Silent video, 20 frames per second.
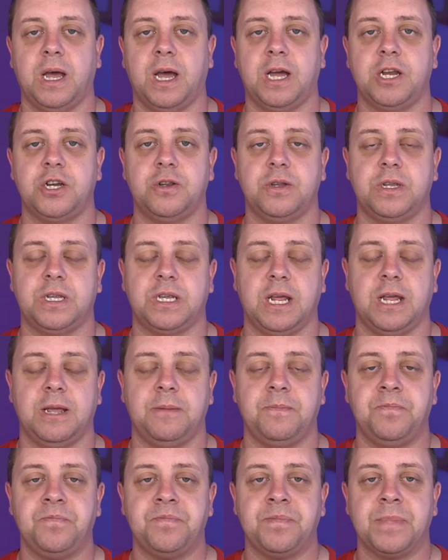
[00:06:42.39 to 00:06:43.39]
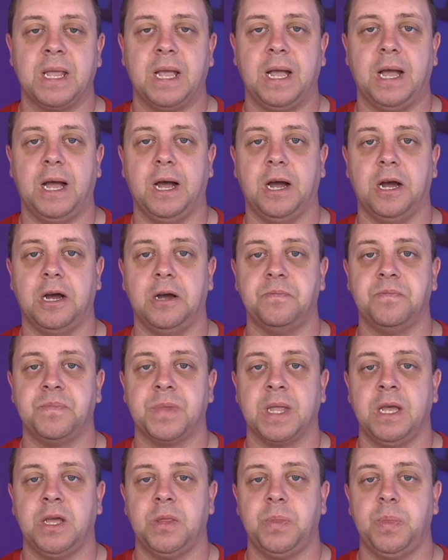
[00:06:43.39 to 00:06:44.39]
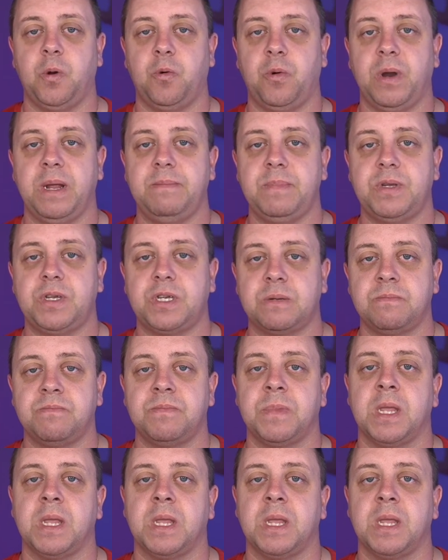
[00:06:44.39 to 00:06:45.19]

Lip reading: I should say. The rims,